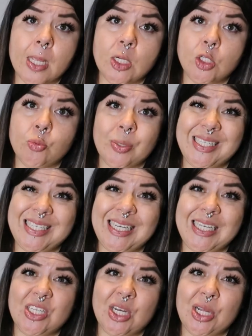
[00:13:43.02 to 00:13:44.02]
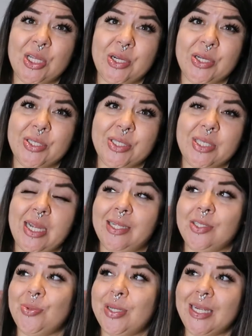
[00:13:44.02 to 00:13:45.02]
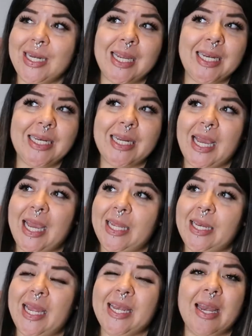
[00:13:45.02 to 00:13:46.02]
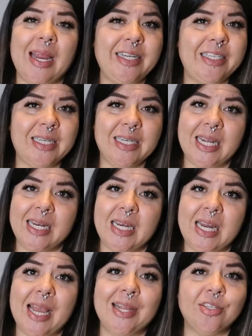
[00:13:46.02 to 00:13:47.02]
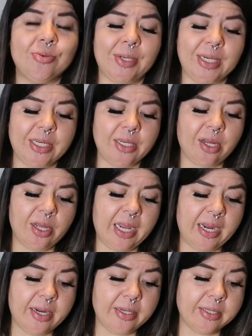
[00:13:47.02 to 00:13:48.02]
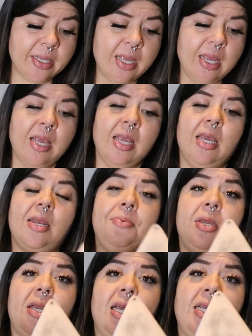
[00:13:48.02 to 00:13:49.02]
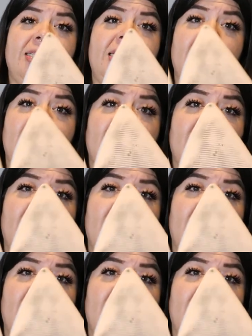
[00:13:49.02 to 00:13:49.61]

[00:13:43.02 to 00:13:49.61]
twenty dollars, not twenty ninety-nine, not nineteen ninety-nine, twenty doll hairs. And if you guys take a look